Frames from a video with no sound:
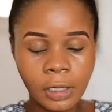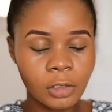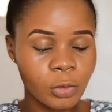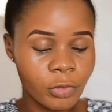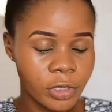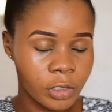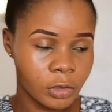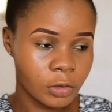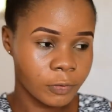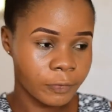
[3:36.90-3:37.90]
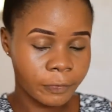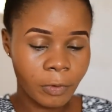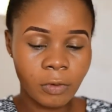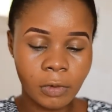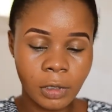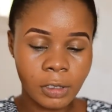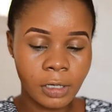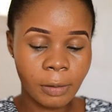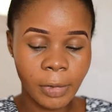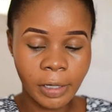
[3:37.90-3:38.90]
I like to bring the Fawn
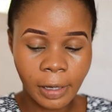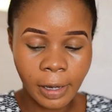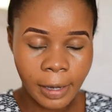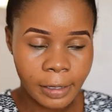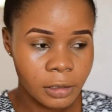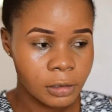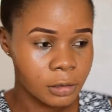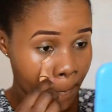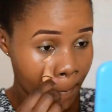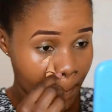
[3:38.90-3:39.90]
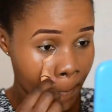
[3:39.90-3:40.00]
under my eyes.